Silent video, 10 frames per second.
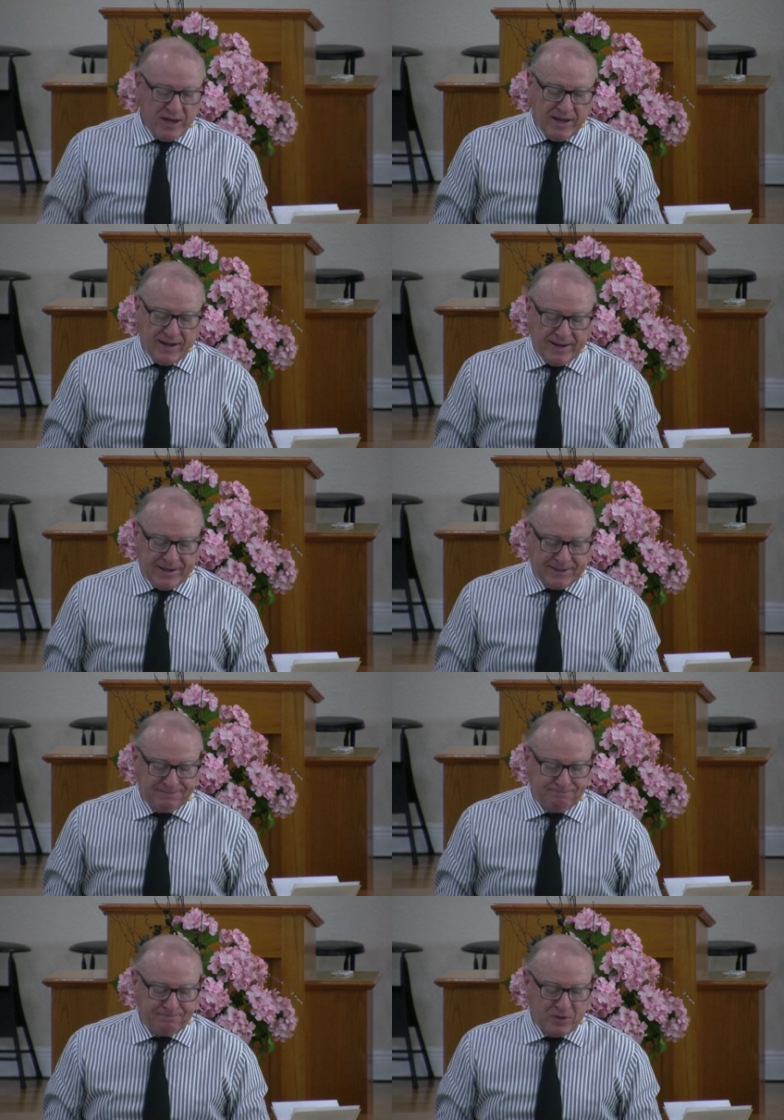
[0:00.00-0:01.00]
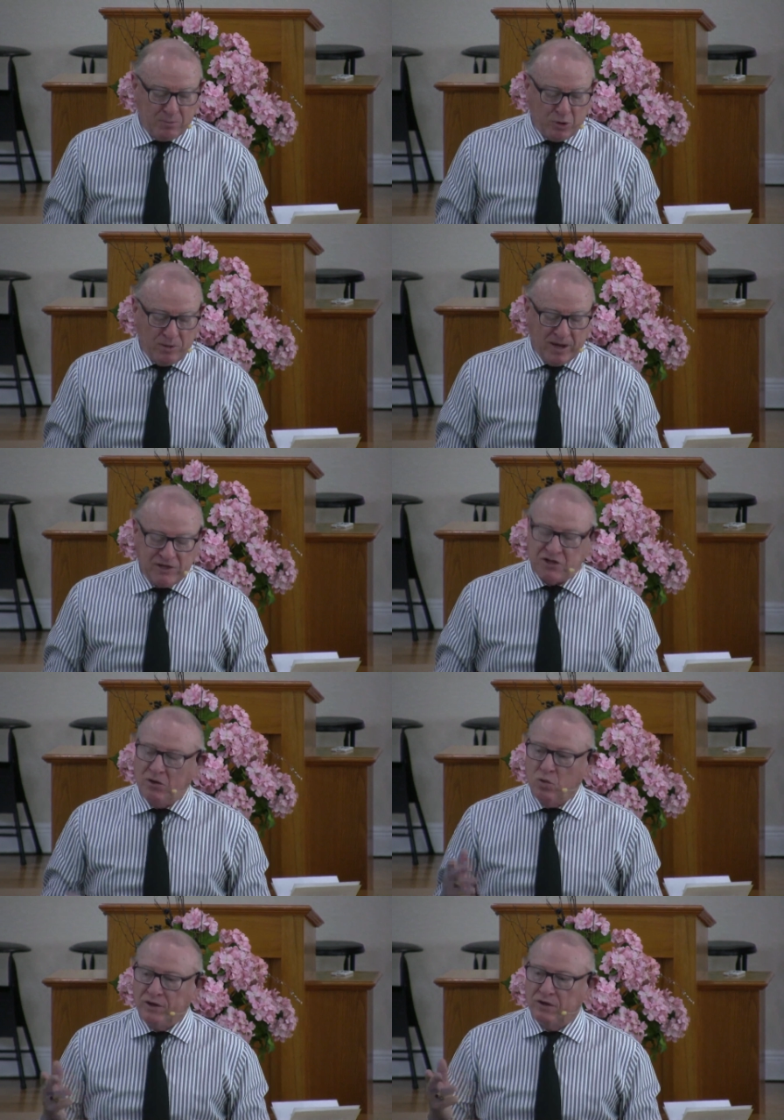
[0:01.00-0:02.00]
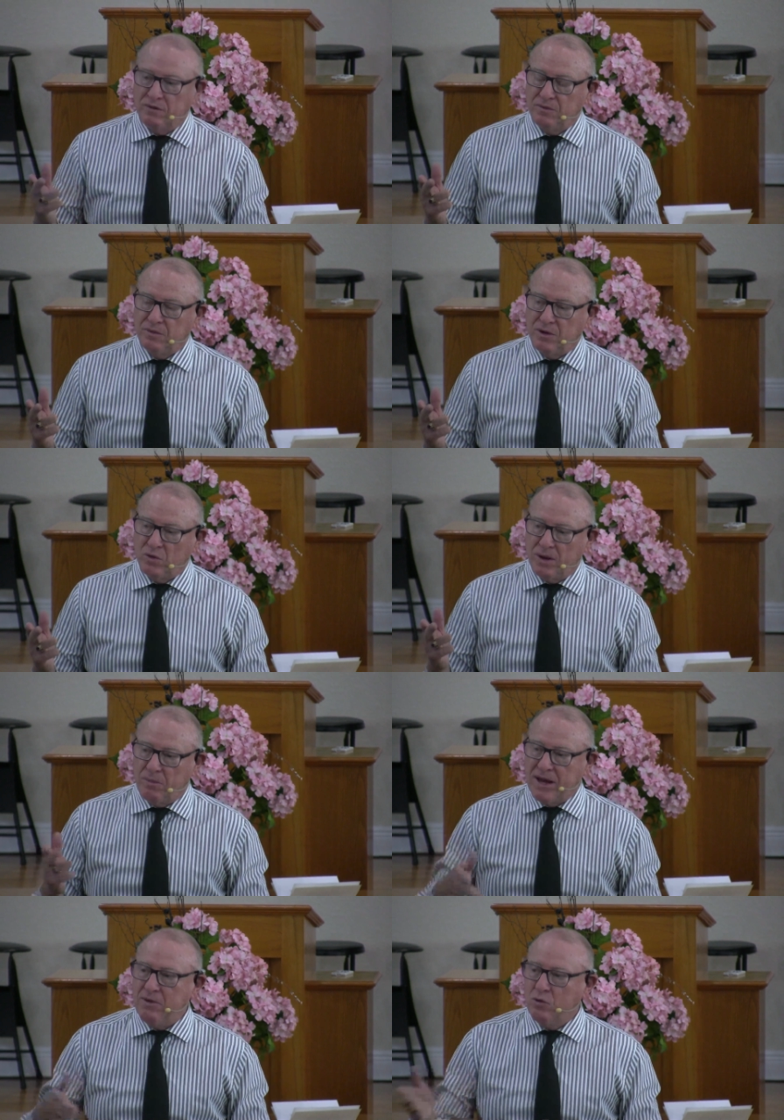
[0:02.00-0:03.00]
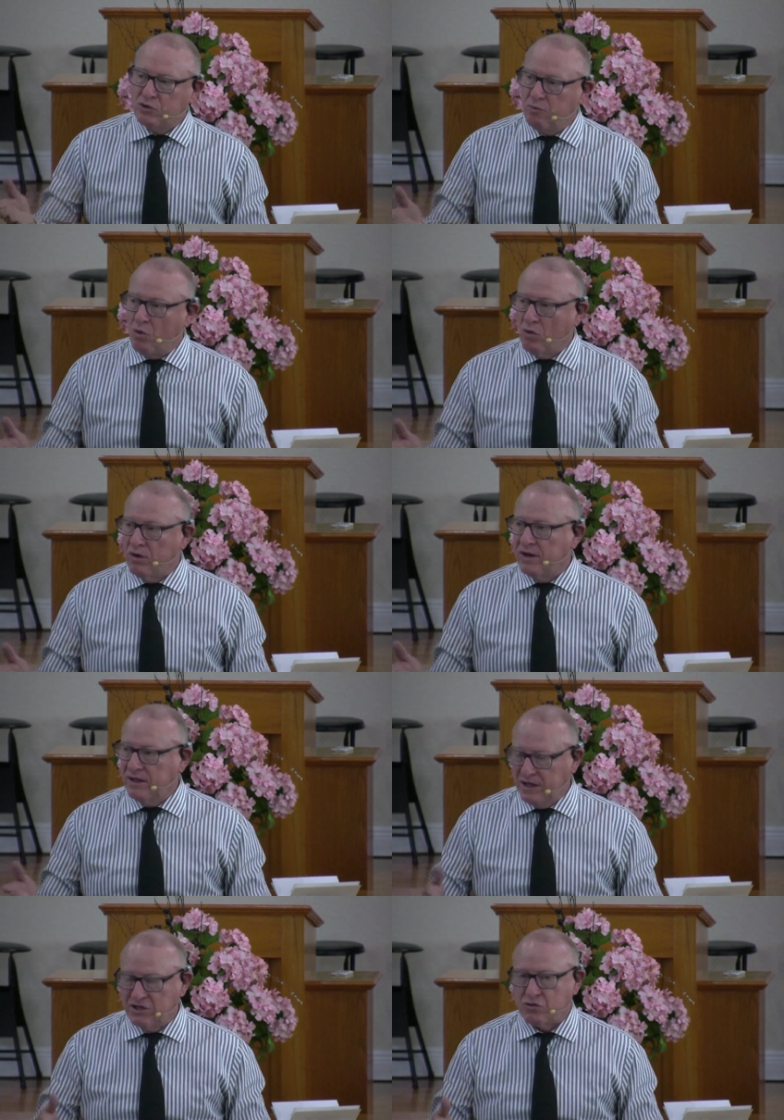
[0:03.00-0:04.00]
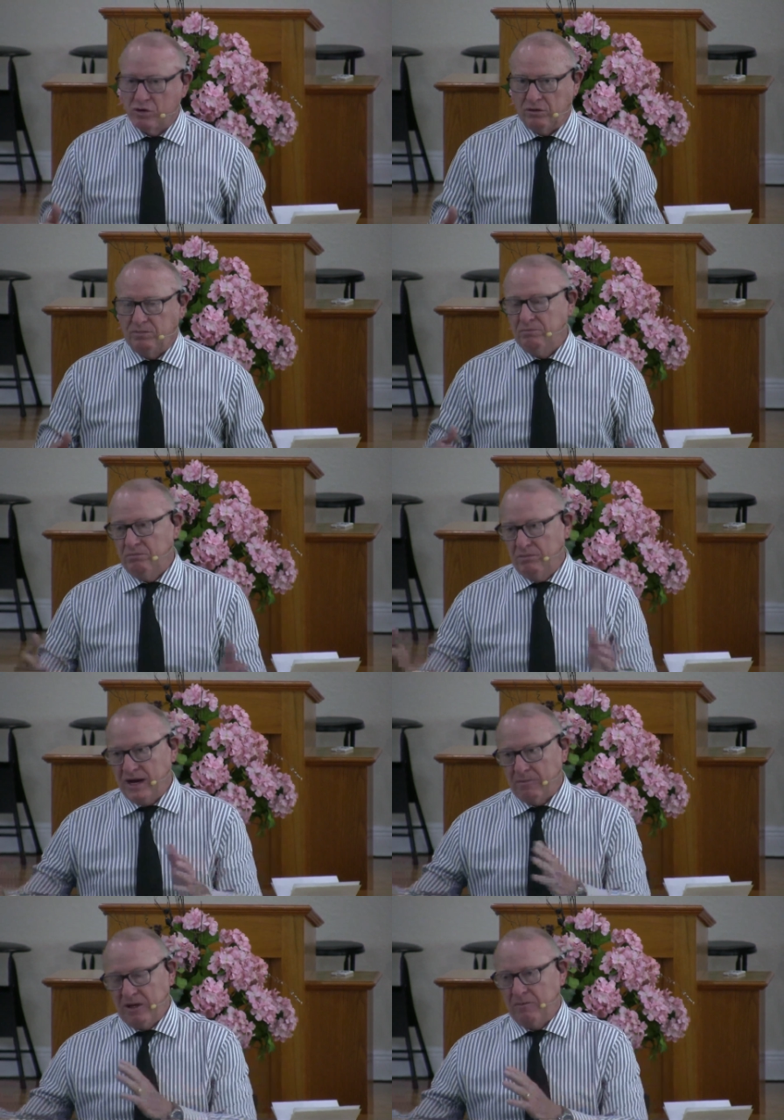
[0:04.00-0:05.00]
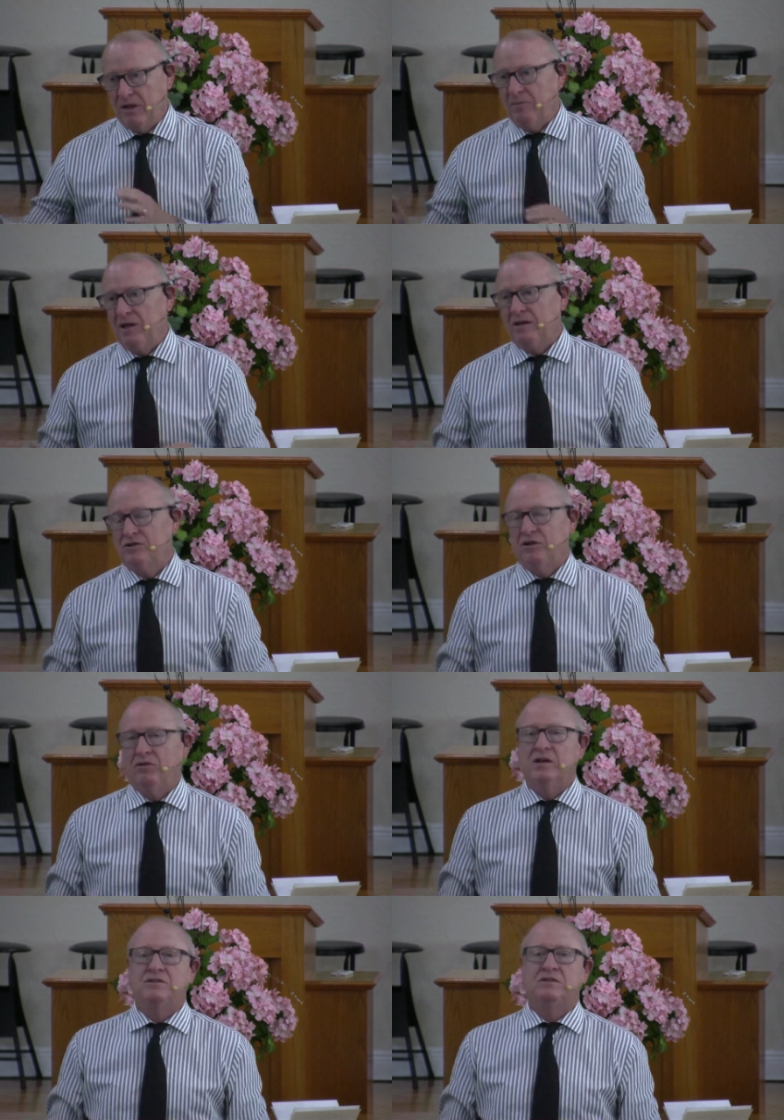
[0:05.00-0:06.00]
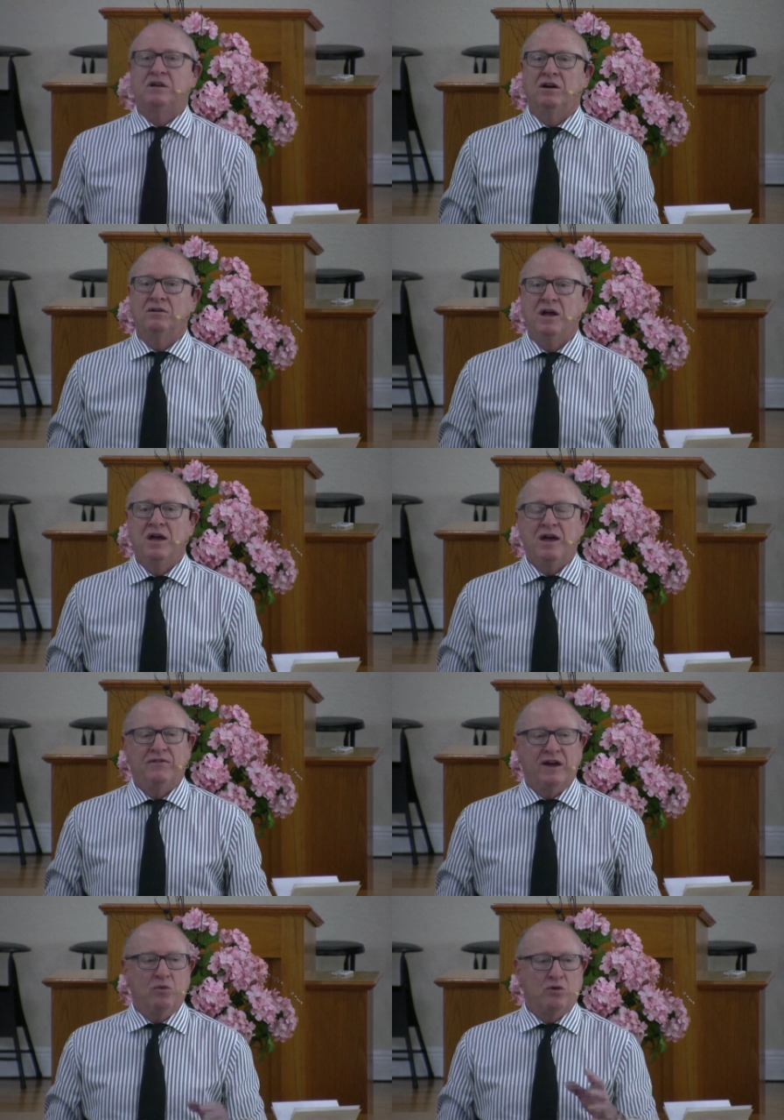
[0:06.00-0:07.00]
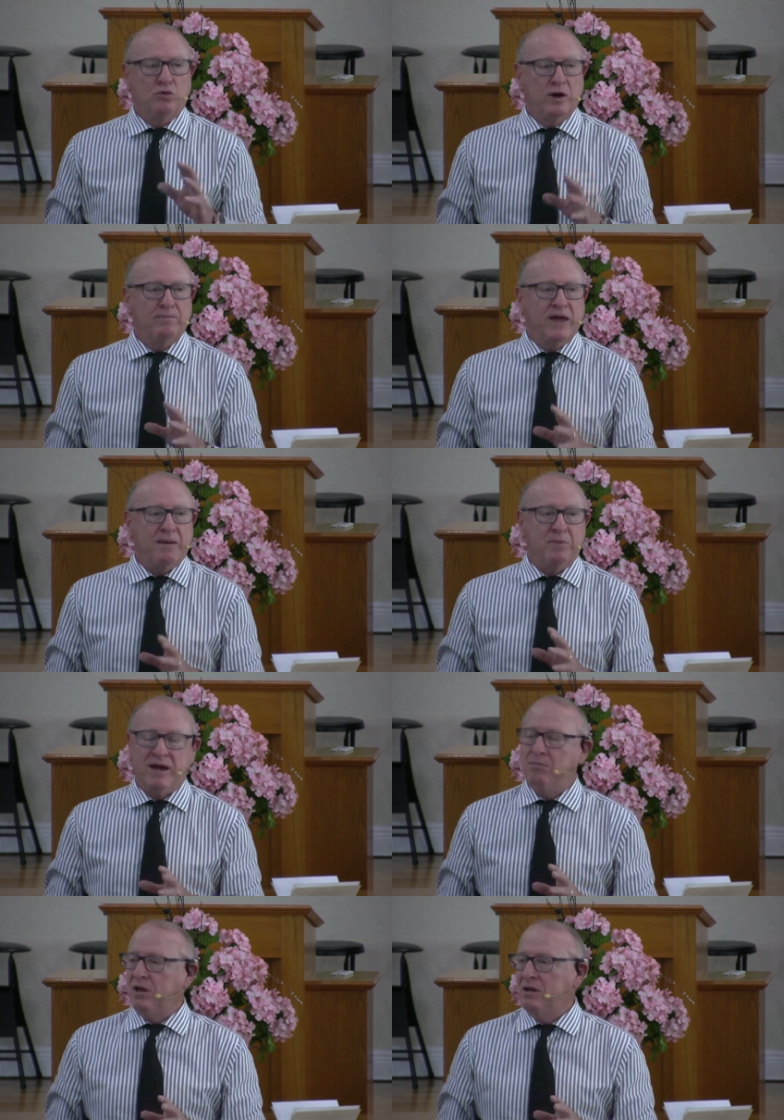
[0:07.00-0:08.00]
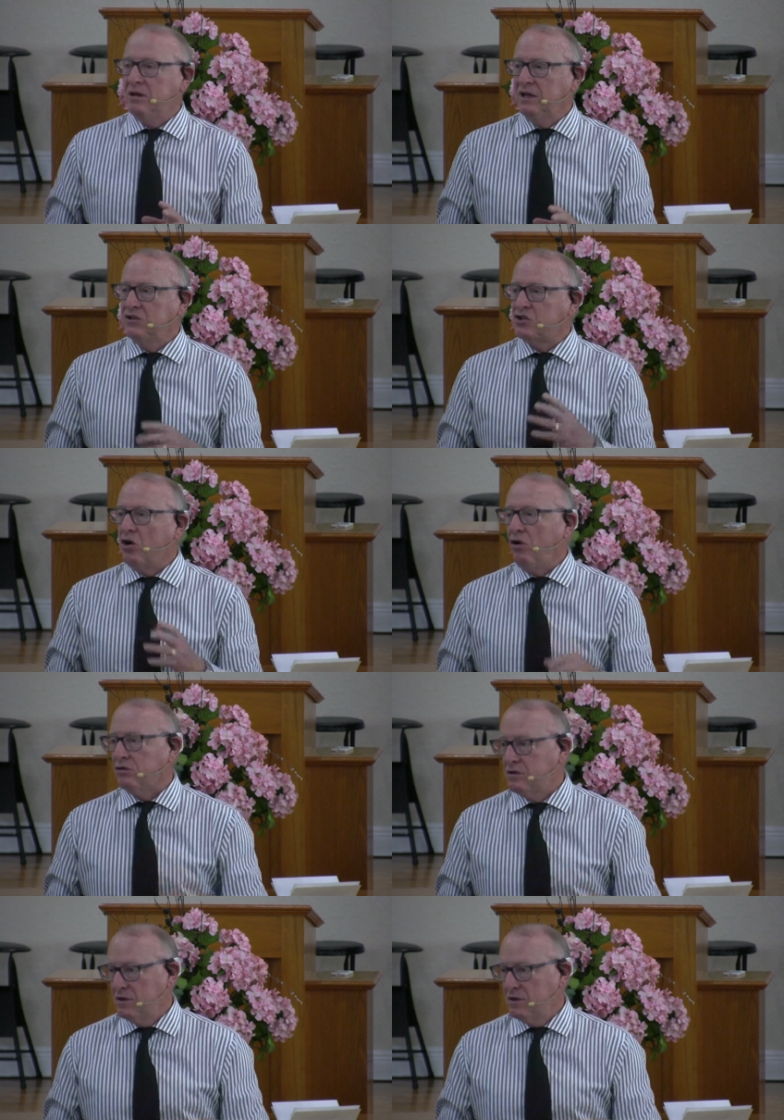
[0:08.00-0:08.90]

Um, pretty amazing. When, the, when a baby was born in Israel, back many, many, many generations ago. They would rub that baby in salt